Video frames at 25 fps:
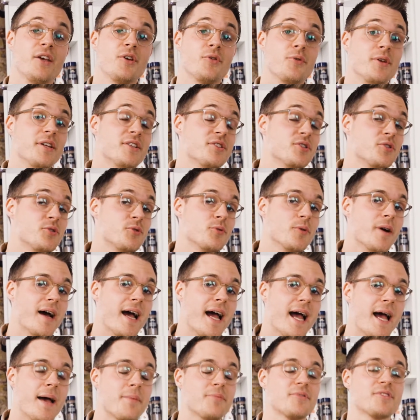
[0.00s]
You need to do
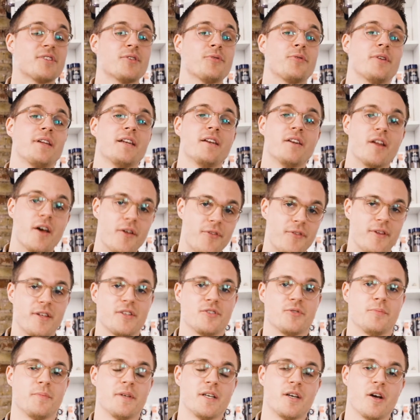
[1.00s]
absolutely
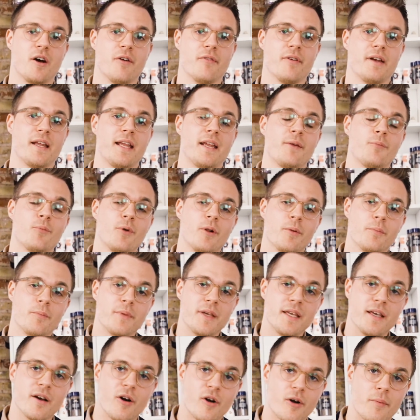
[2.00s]
nothing to be covered. It will
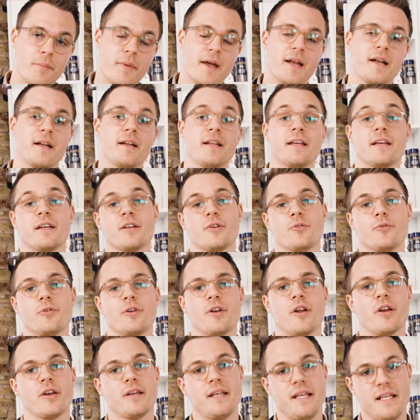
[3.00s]
be automatically
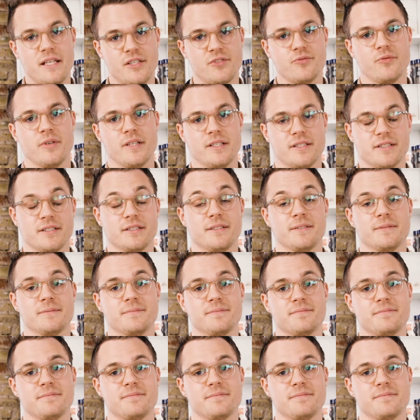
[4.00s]
included on each rental.